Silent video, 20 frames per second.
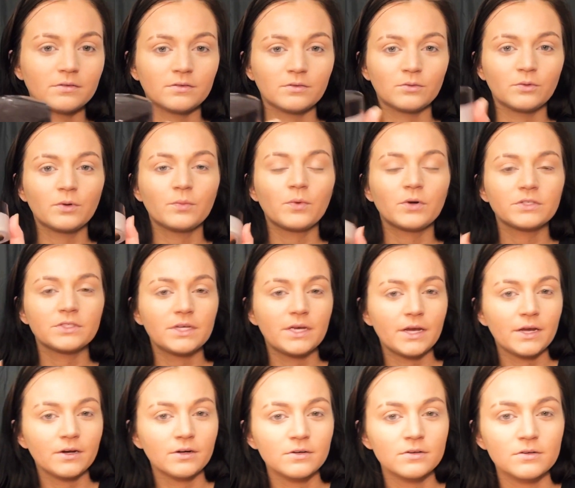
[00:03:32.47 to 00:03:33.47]
Mercier,
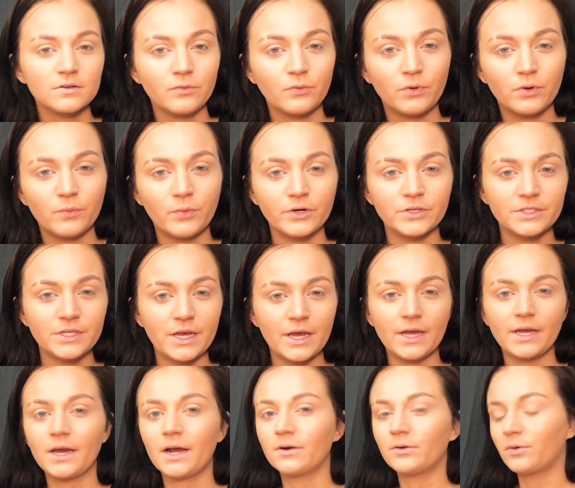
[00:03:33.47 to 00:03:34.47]

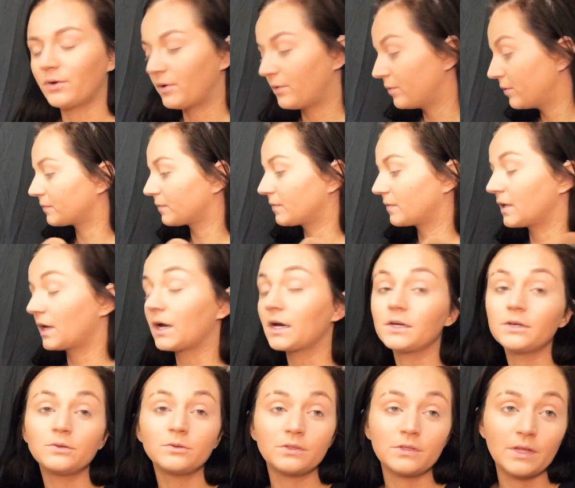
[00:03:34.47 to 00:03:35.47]
I don't know. I
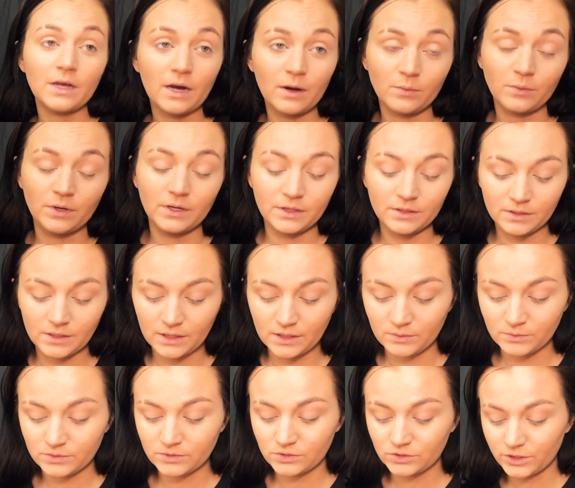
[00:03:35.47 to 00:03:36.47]
used that one, and it was
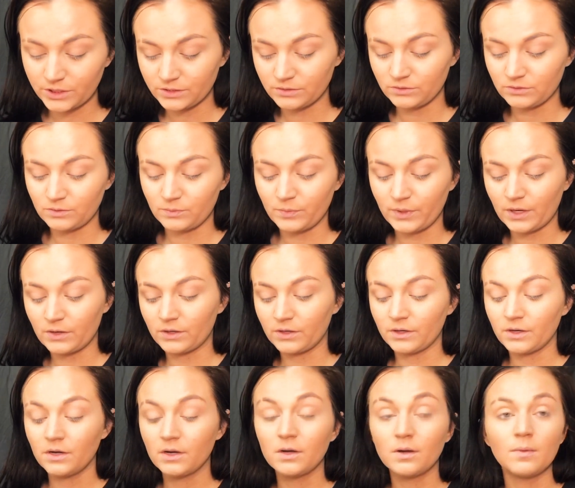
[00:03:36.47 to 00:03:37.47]
a translucent powder.
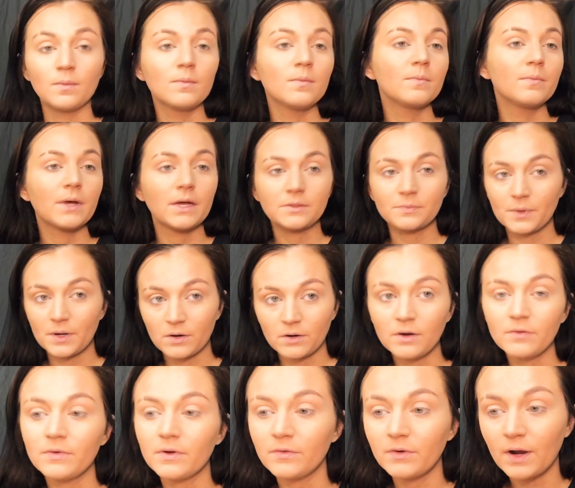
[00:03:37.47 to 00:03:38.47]
Best powder I've
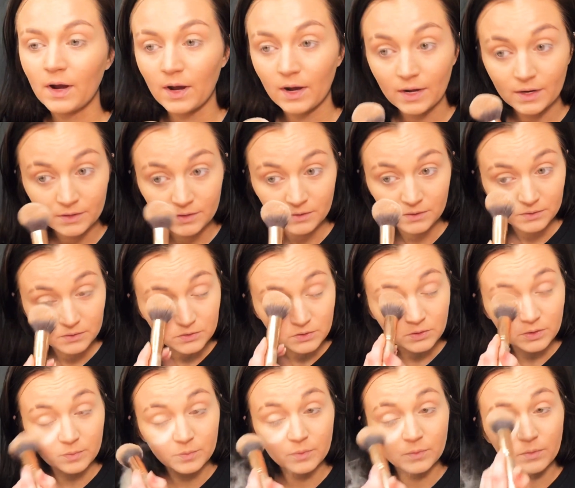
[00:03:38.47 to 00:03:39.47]
ever had. Don't get
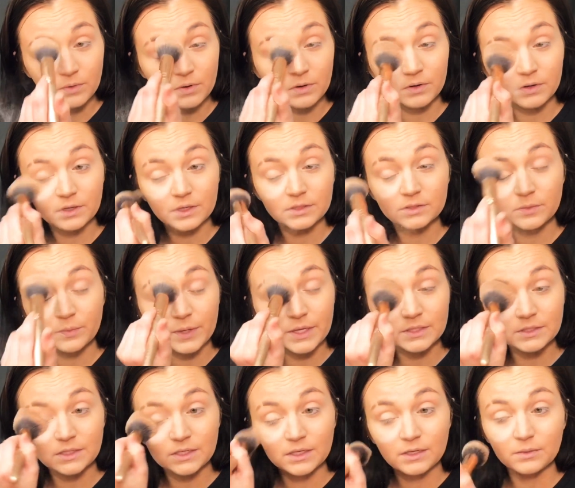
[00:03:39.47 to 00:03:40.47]
me wrong, it's amazing.